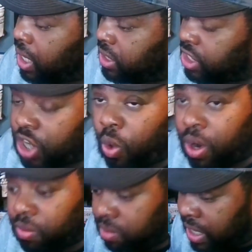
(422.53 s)
just go
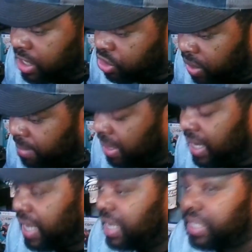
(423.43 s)
to extremely
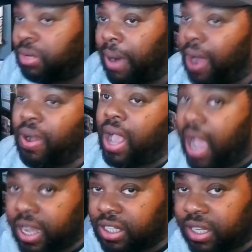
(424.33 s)
easy route
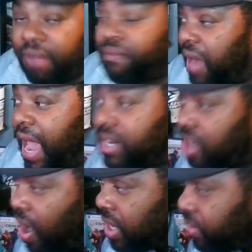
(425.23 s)
and just get flash
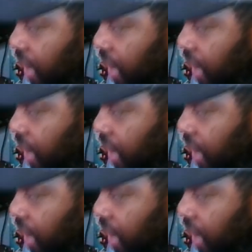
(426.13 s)
cards for